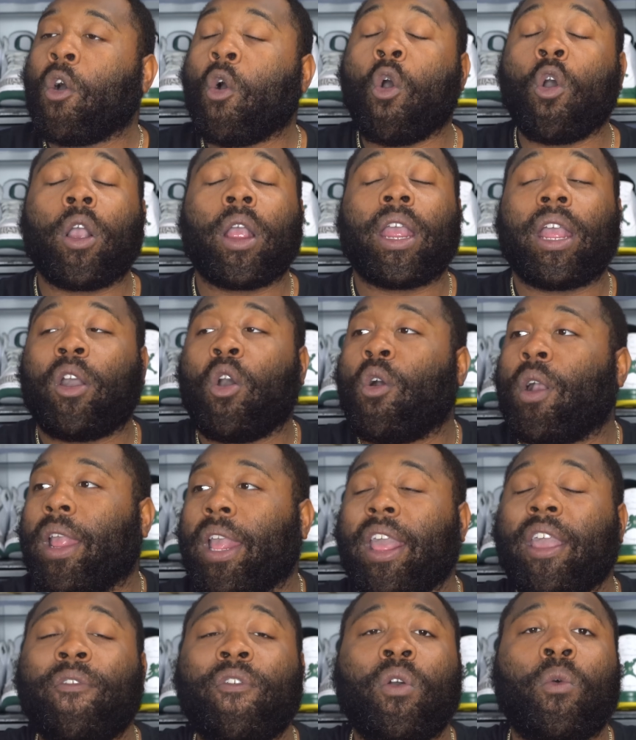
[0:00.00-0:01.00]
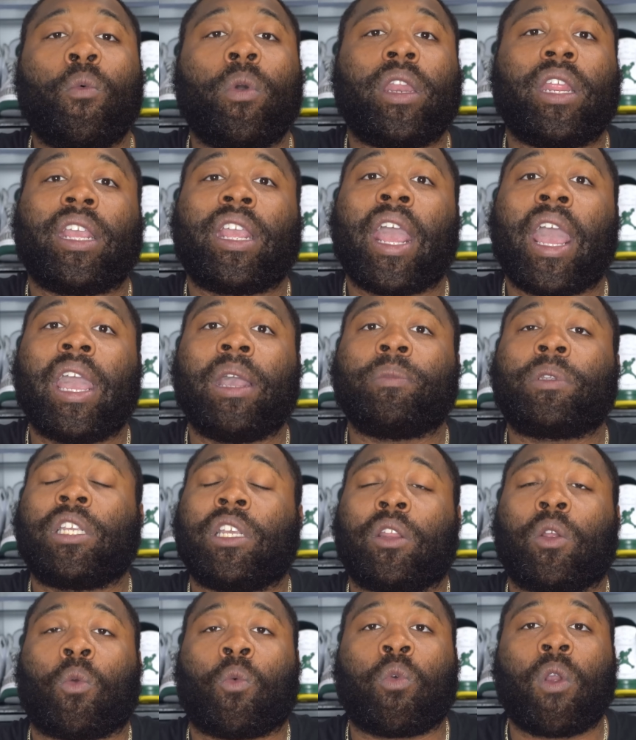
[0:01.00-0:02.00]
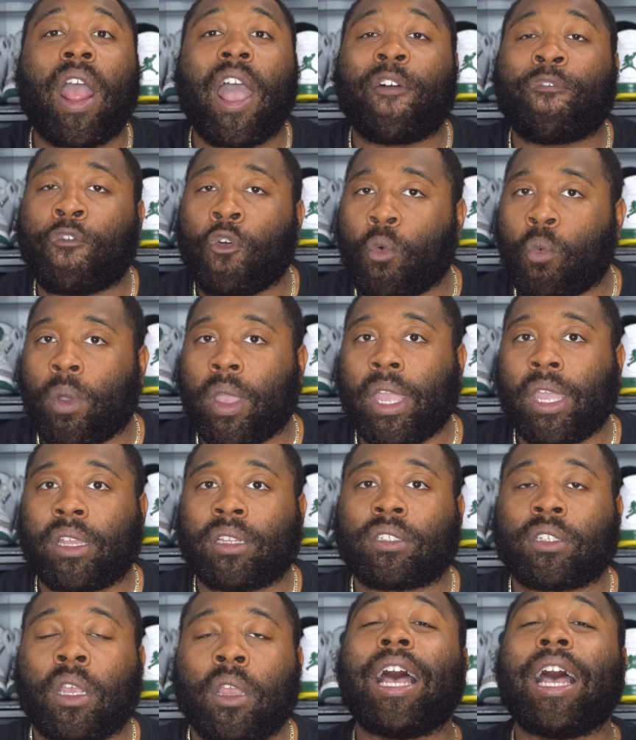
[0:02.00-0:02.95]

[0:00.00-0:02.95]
or even when it came to the raffle wins,